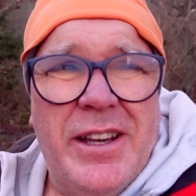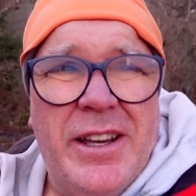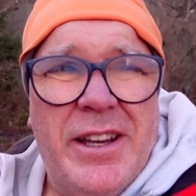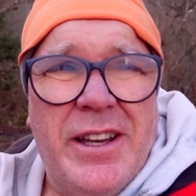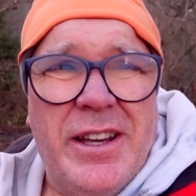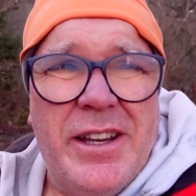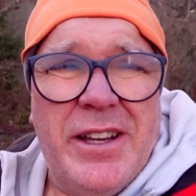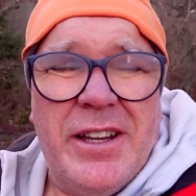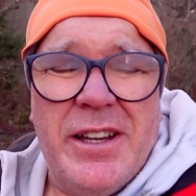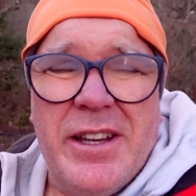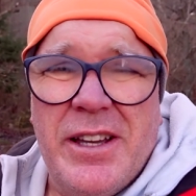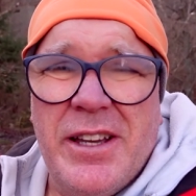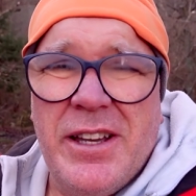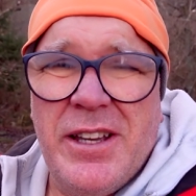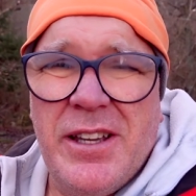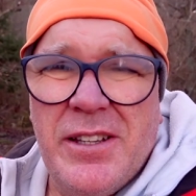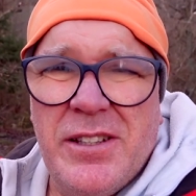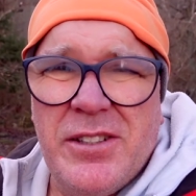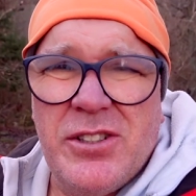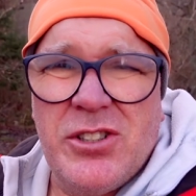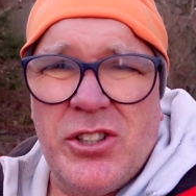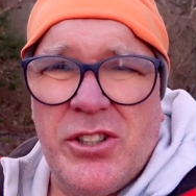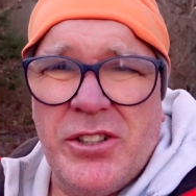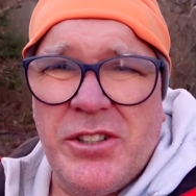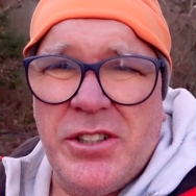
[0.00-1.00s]
uh,
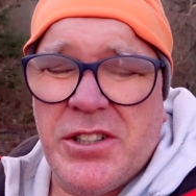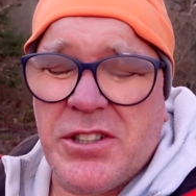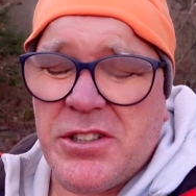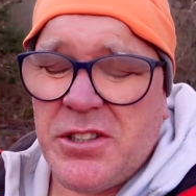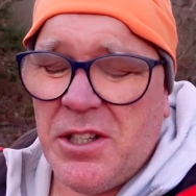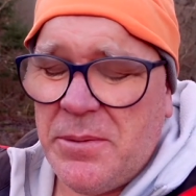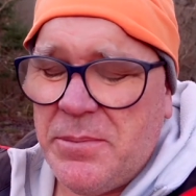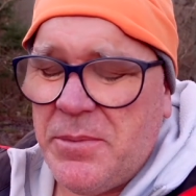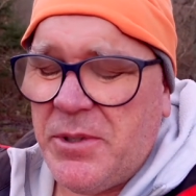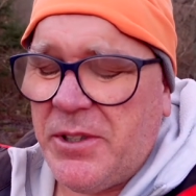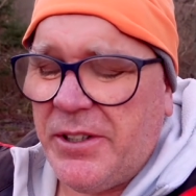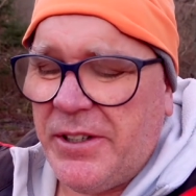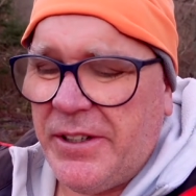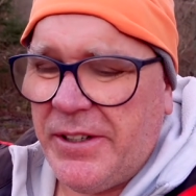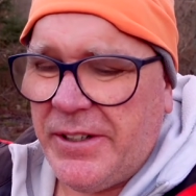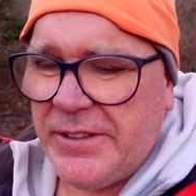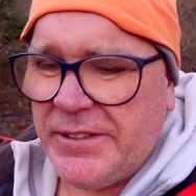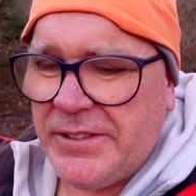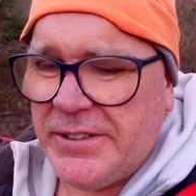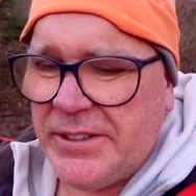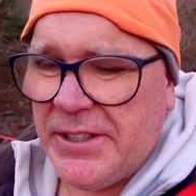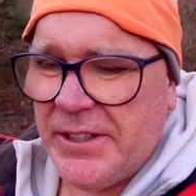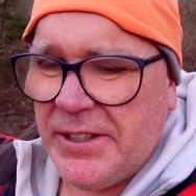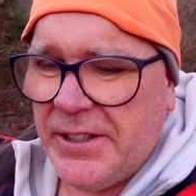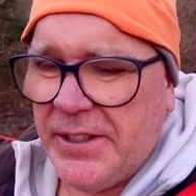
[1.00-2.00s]
during the summer
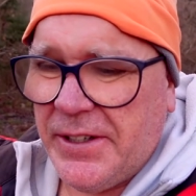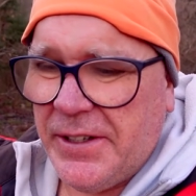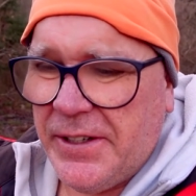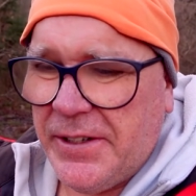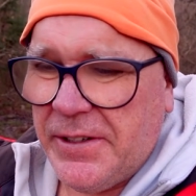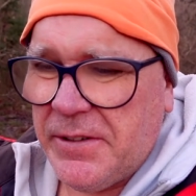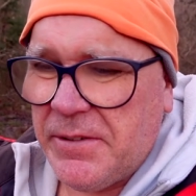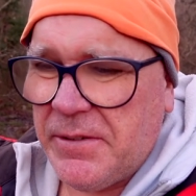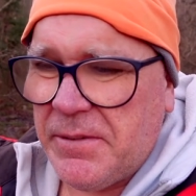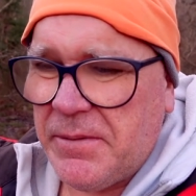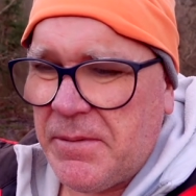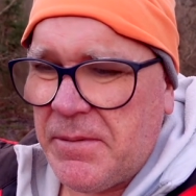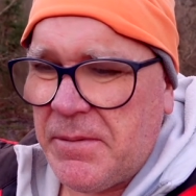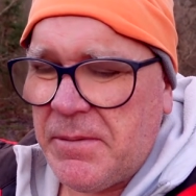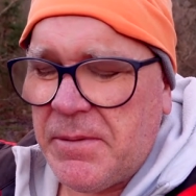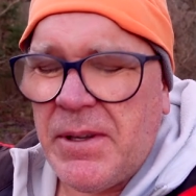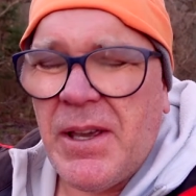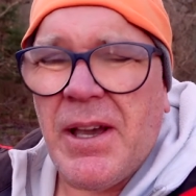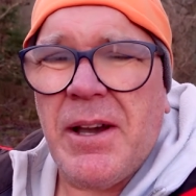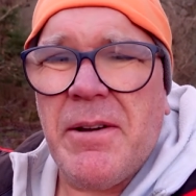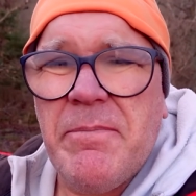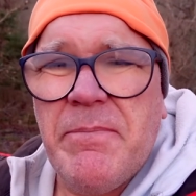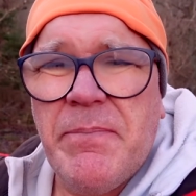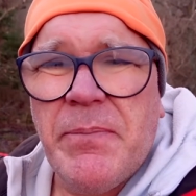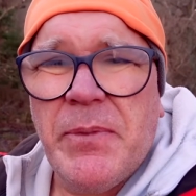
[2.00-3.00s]
and uh,
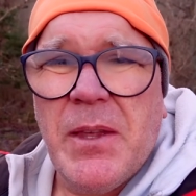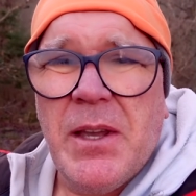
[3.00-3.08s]
yeah,